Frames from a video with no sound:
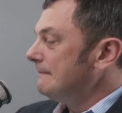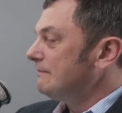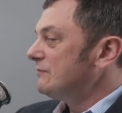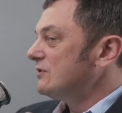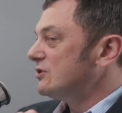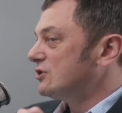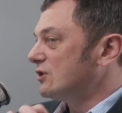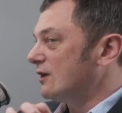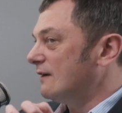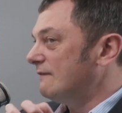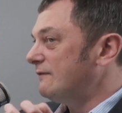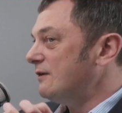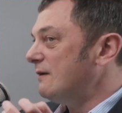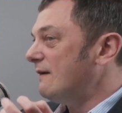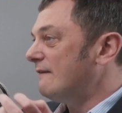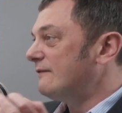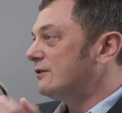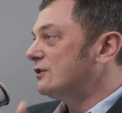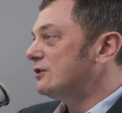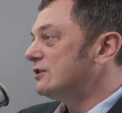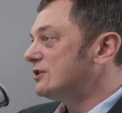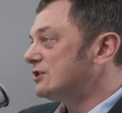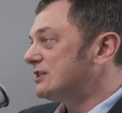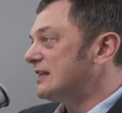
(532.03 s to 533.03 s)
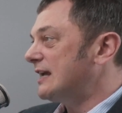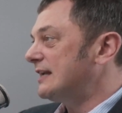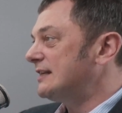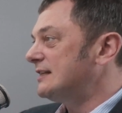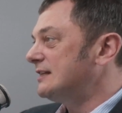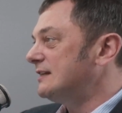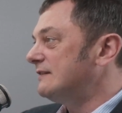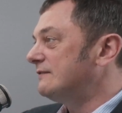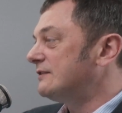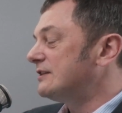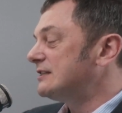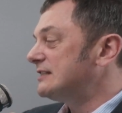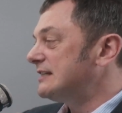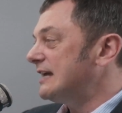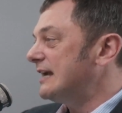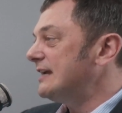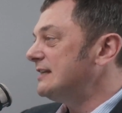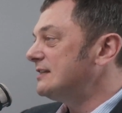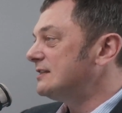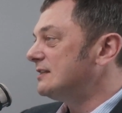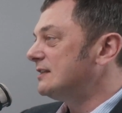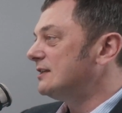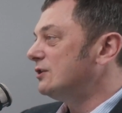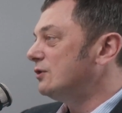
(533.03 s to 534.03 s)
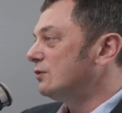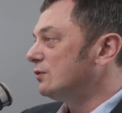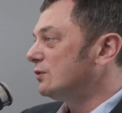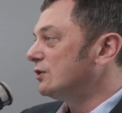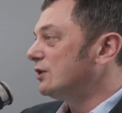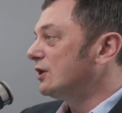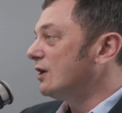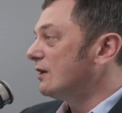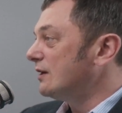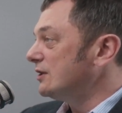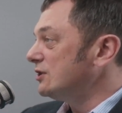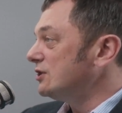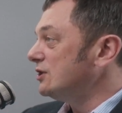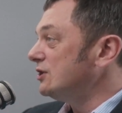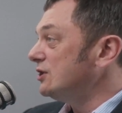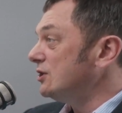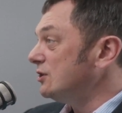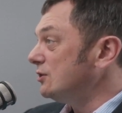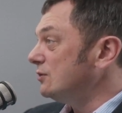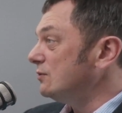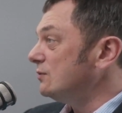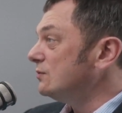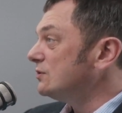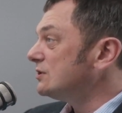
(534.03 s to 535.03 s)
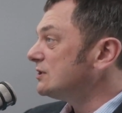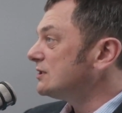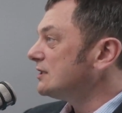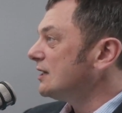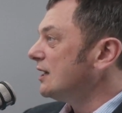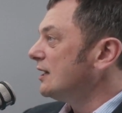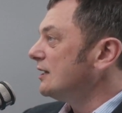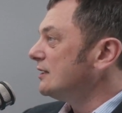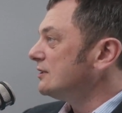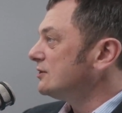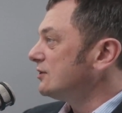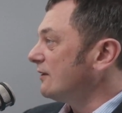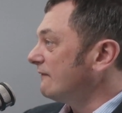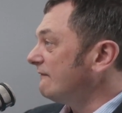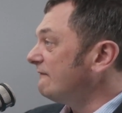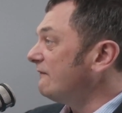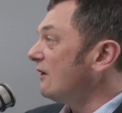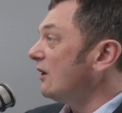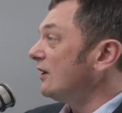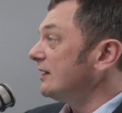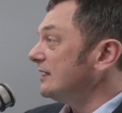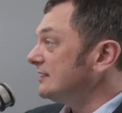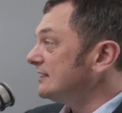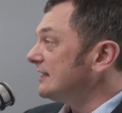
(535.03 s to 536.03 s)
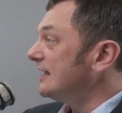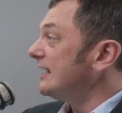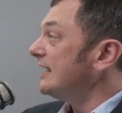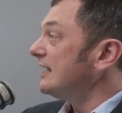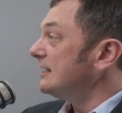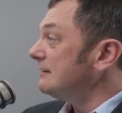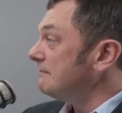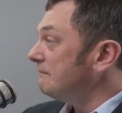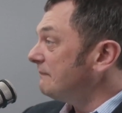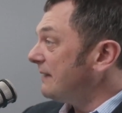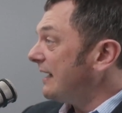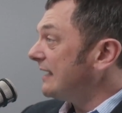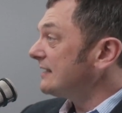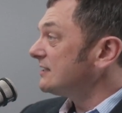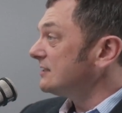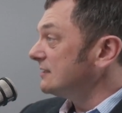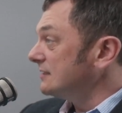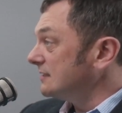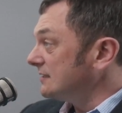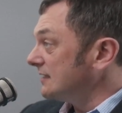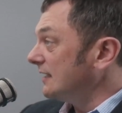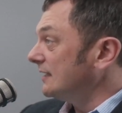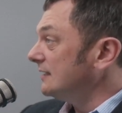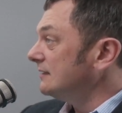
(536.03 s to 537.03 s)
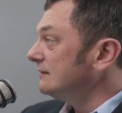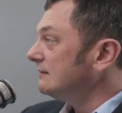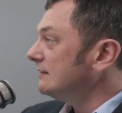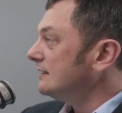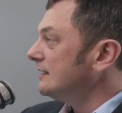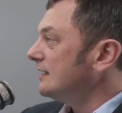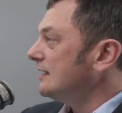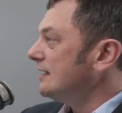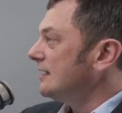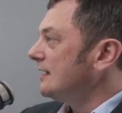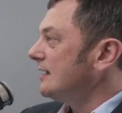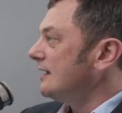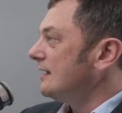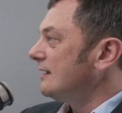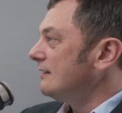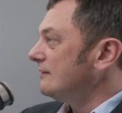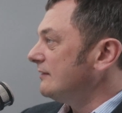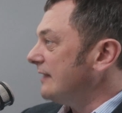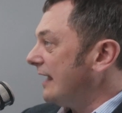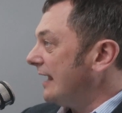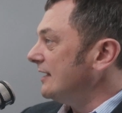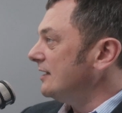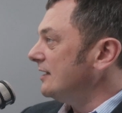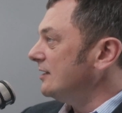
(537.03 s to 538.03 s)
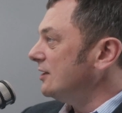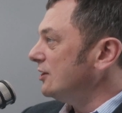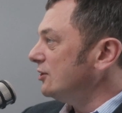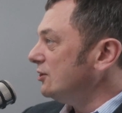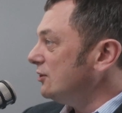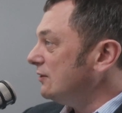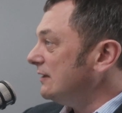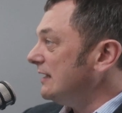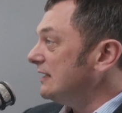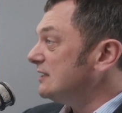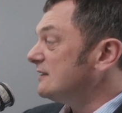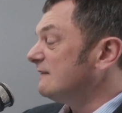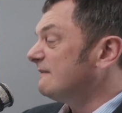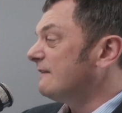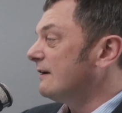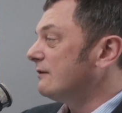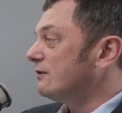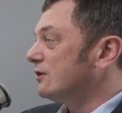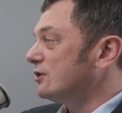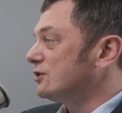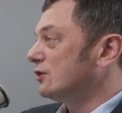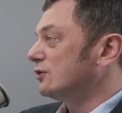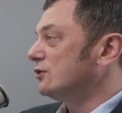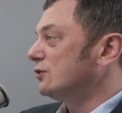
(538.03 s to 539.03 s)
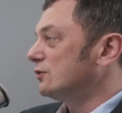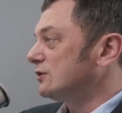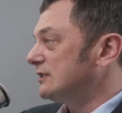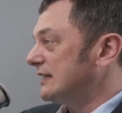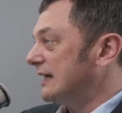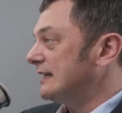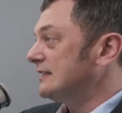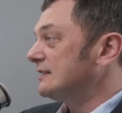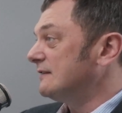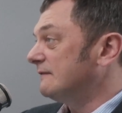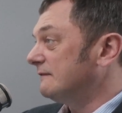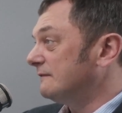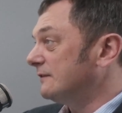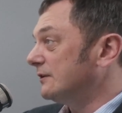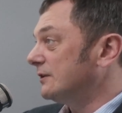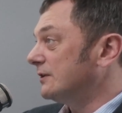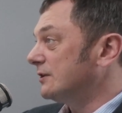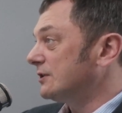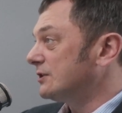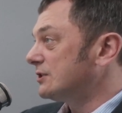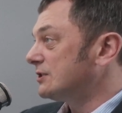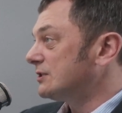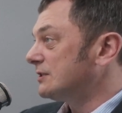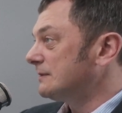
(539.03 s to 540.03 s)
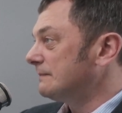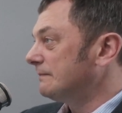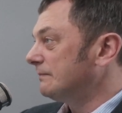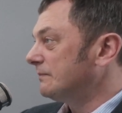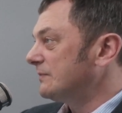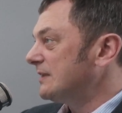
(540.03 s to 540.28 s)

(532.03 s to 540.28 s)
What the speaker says: So if you have an understanding of the data that you're going to use to find the hidden patterns in, then you need to focus on your data first.